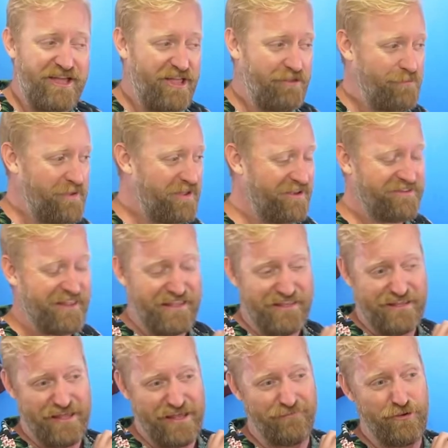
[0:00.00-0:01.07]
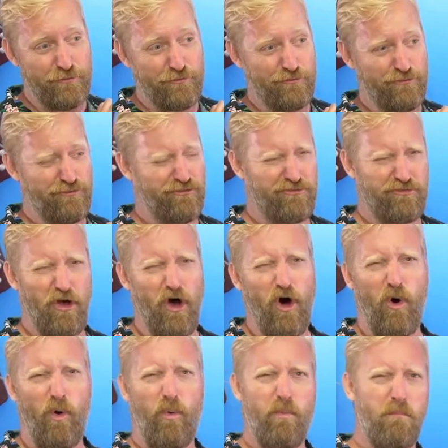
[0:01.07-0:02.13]
It's because they give you
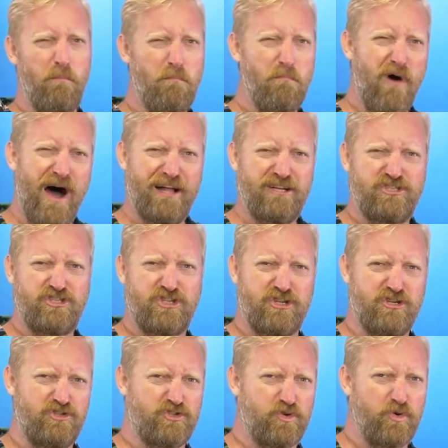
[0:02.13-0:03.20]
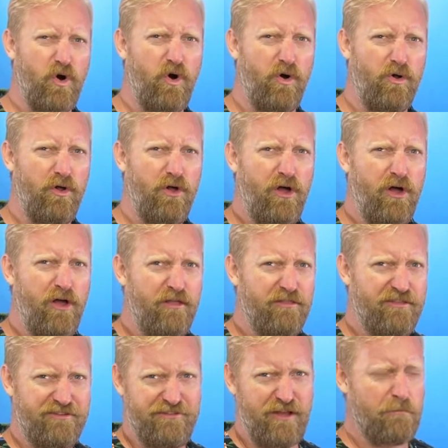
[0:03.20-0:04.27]
so much control.
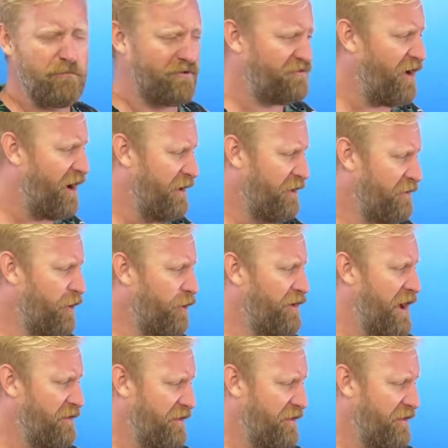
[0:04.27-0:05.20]
The Dumble style loadout,